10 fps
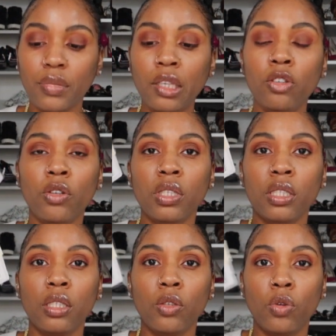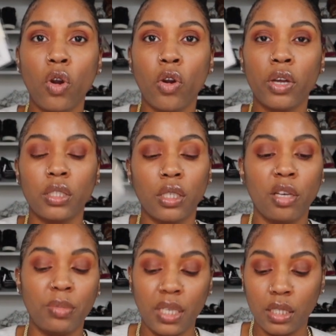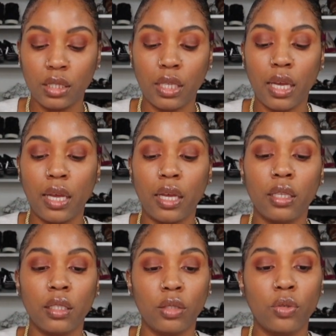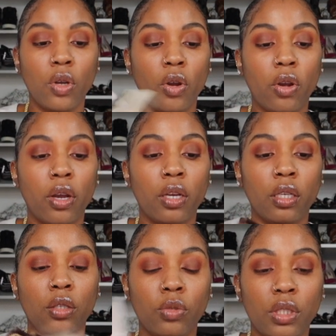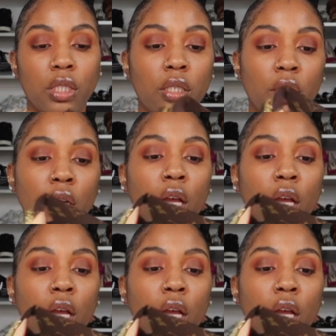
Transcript: you know, there's a little cards that come in the inside, little card and a little sticker.